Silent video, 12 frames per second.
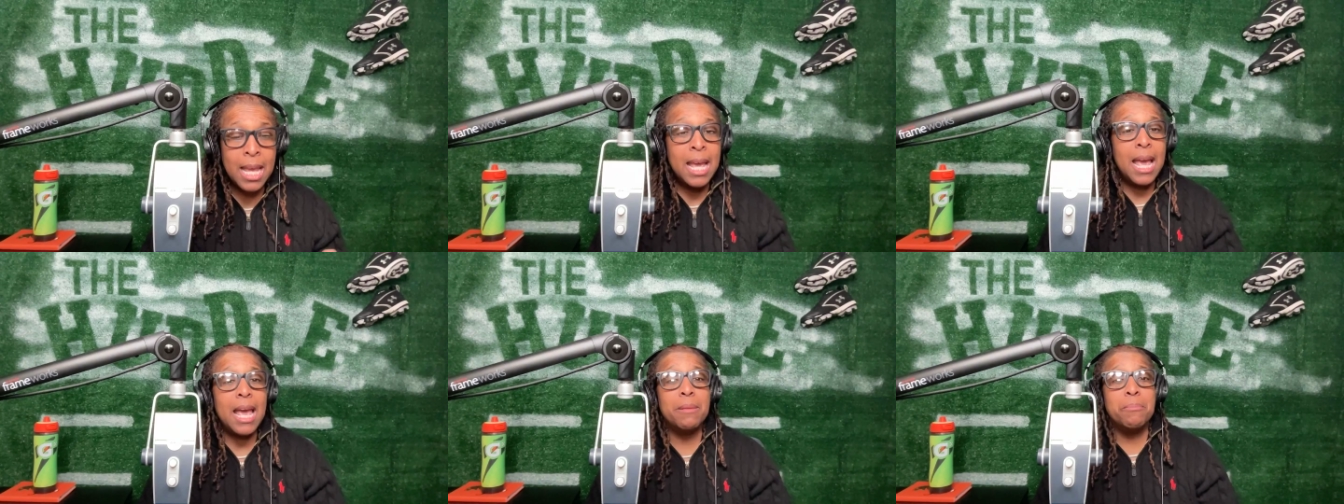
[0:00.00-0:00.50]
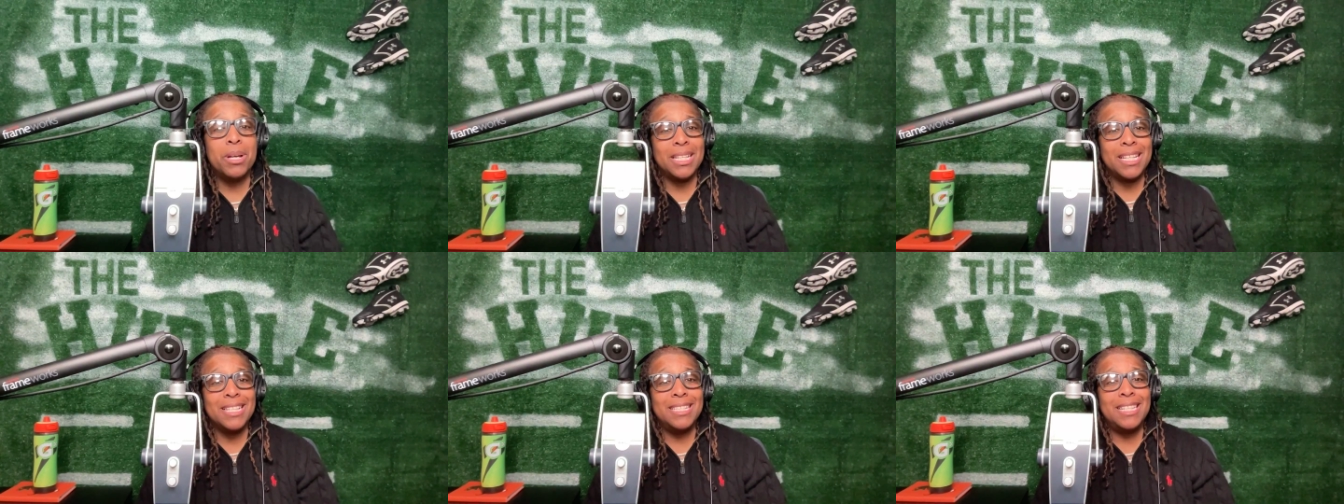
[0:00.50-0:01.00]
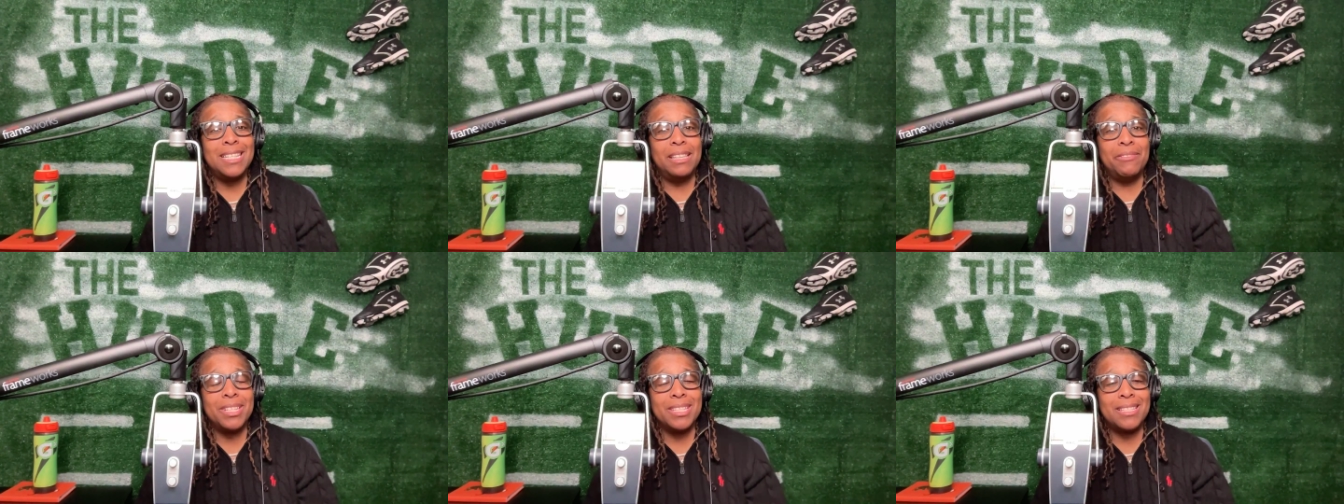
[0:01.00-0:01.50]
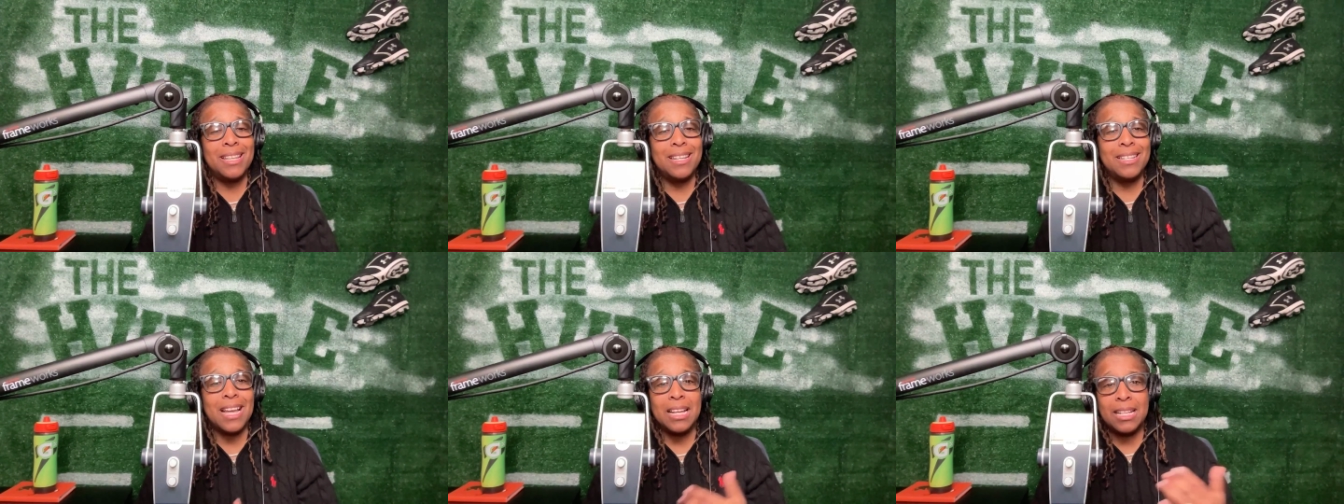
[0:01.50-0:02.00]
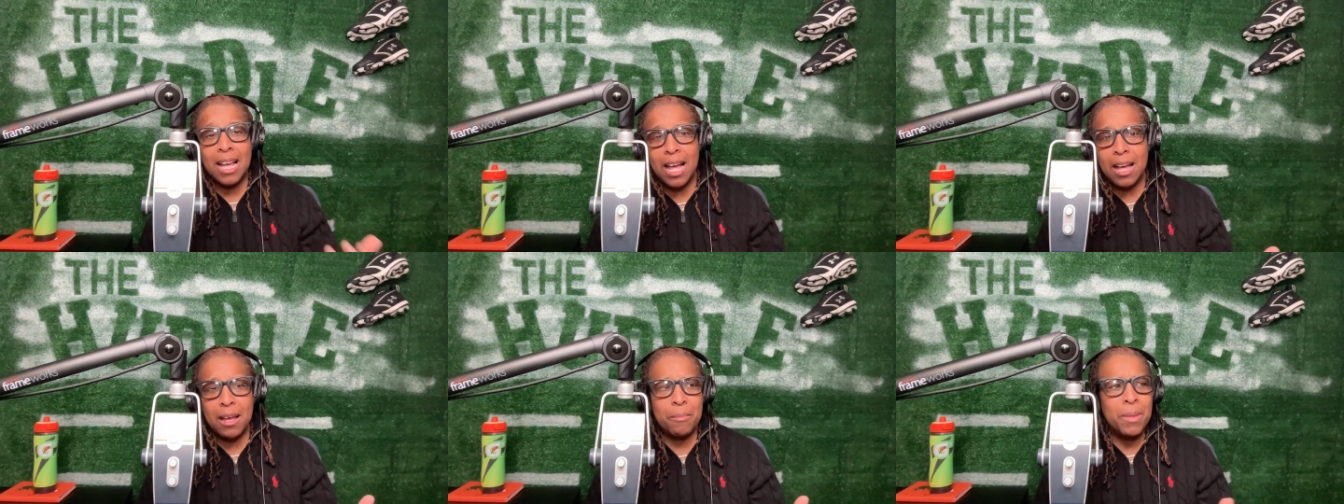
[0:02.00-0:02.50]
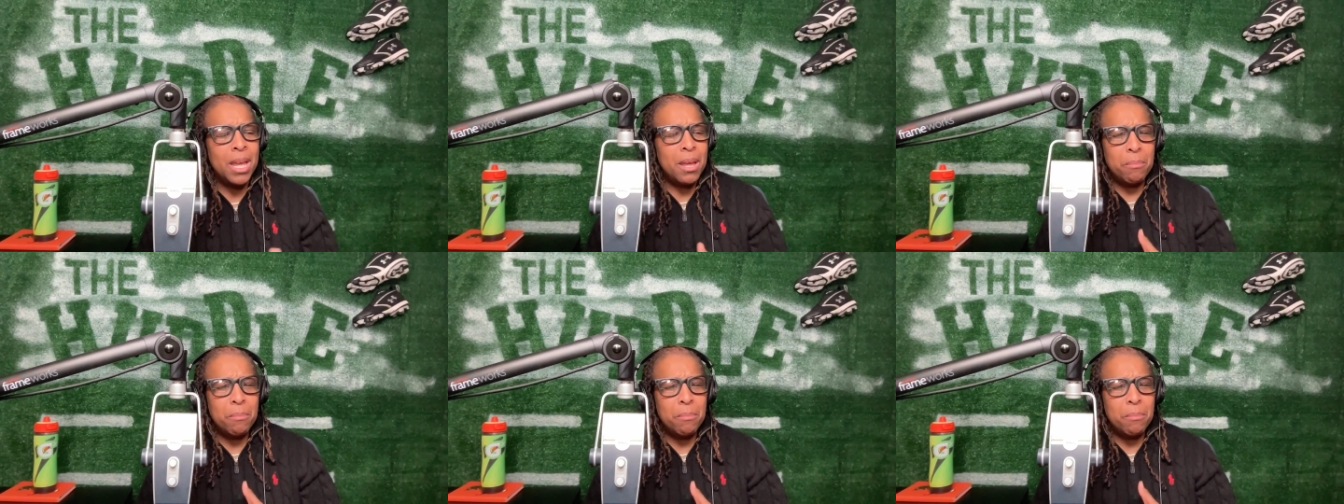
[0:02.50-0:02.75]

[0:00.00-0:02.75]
at monicadlivingston.com.